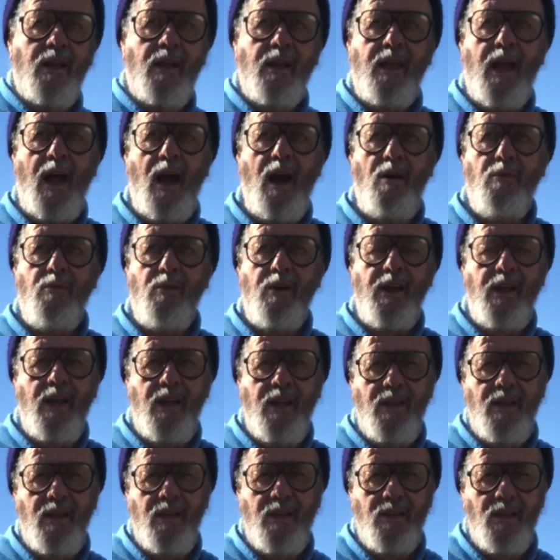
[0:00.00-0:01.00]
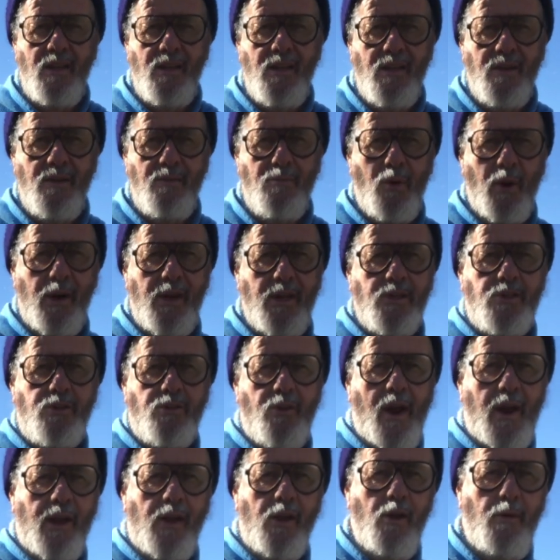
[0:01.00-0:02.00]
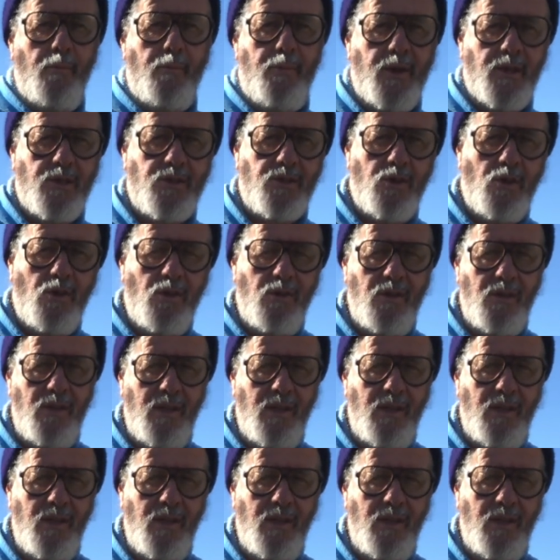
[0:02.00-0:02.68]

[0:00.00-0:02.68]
cavalry British dragoon pistol.